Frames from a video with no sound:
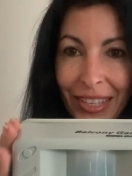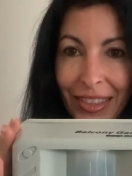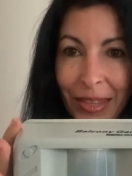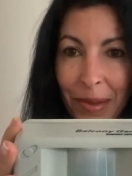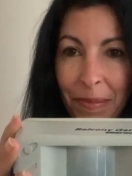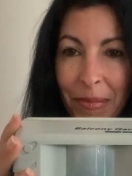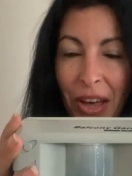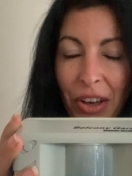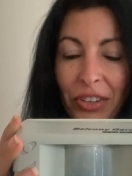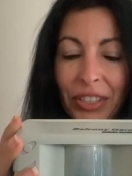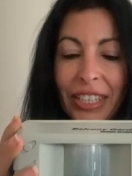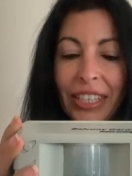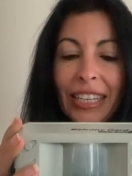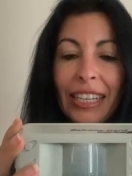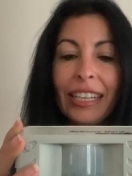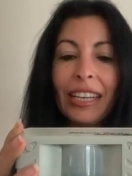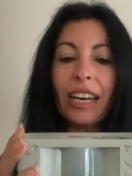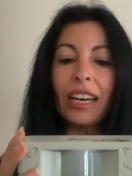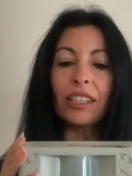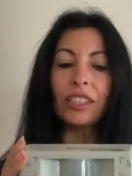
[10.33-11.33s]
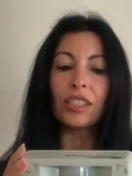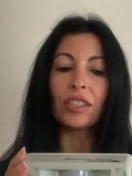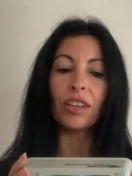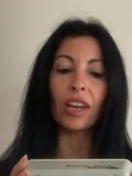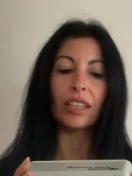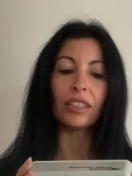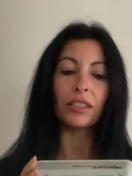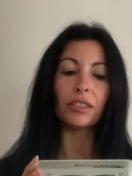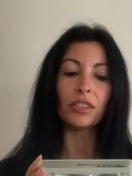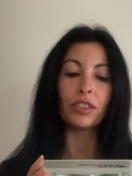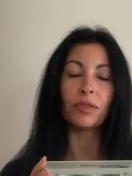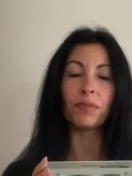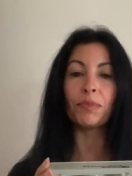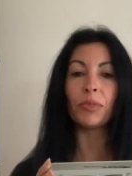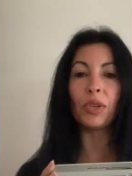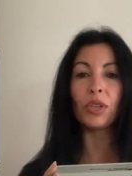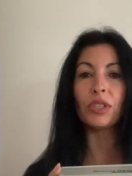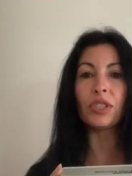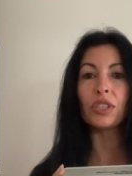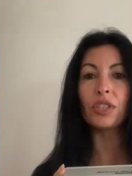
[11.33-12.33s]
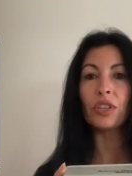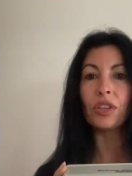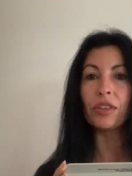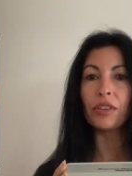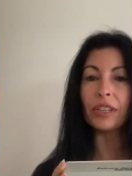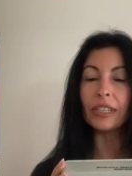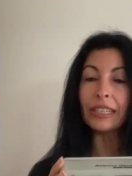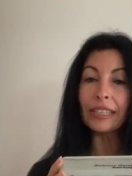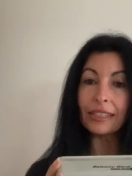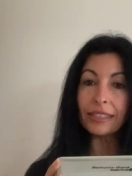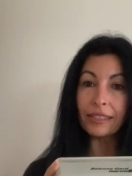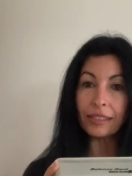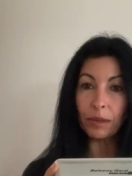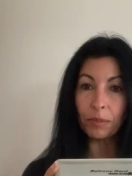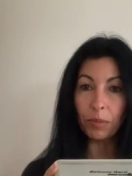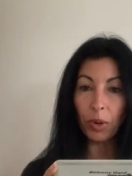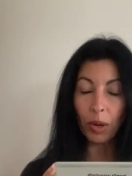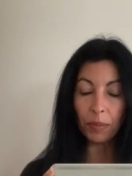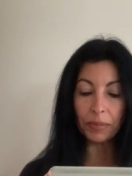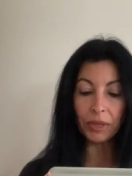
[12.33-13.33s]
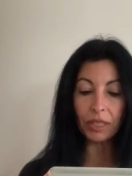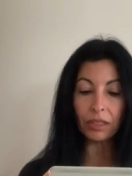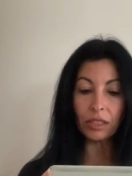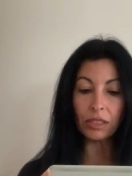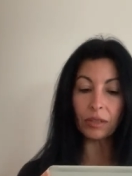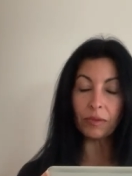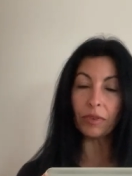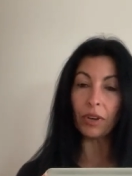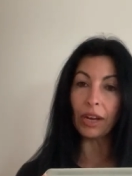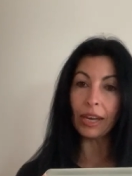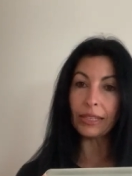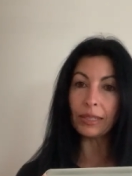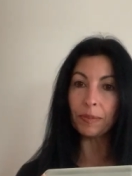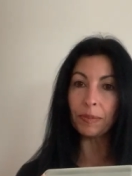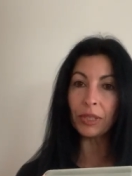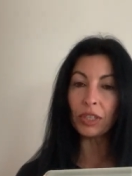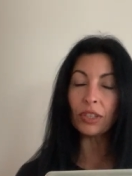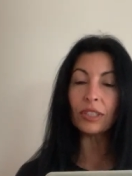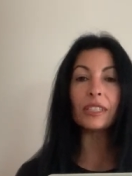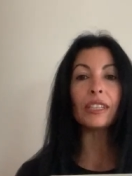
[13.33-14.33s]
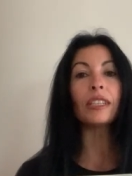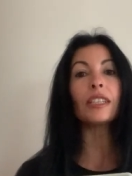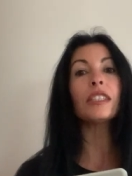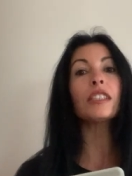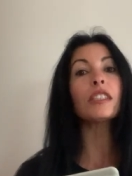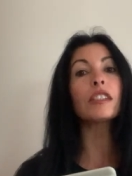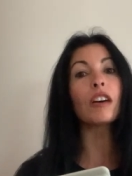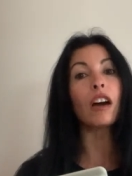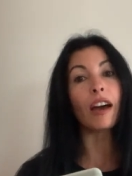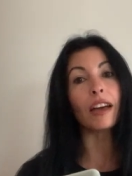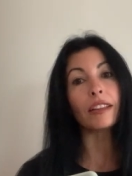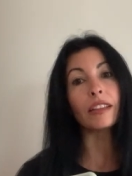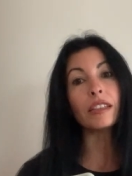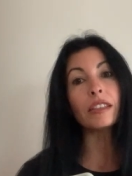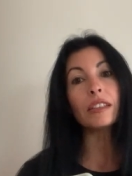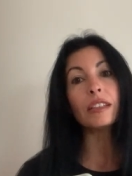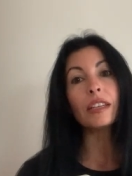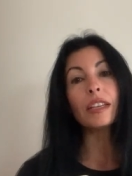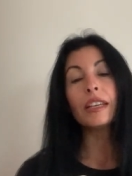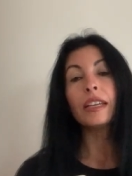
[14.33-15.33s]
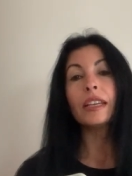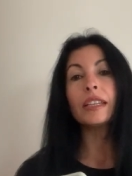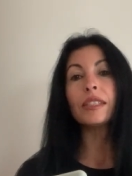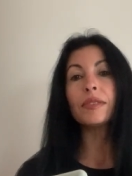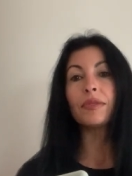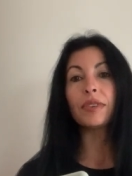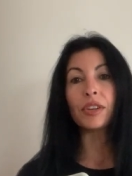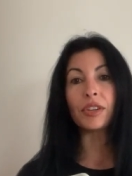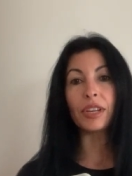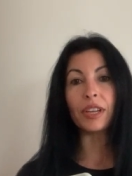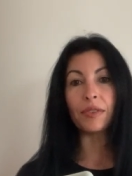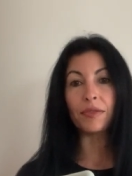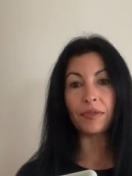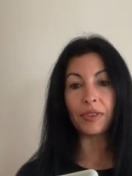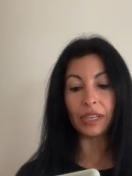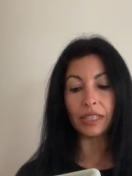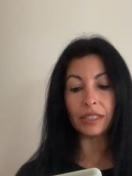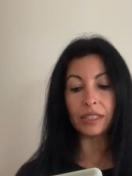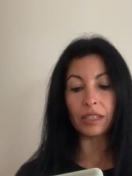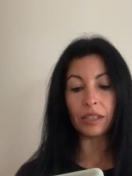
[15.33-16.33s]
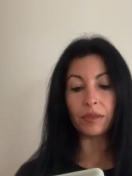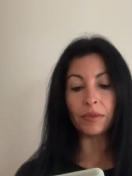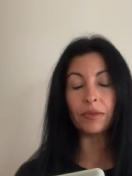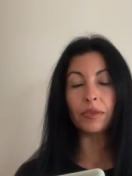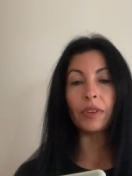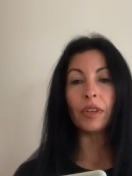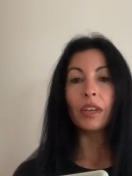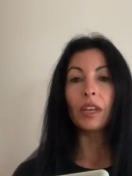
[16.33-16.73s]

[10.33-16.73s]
The Balcony Guard Silent Bird Deterrent is a popular device because it is silent, it's very effective.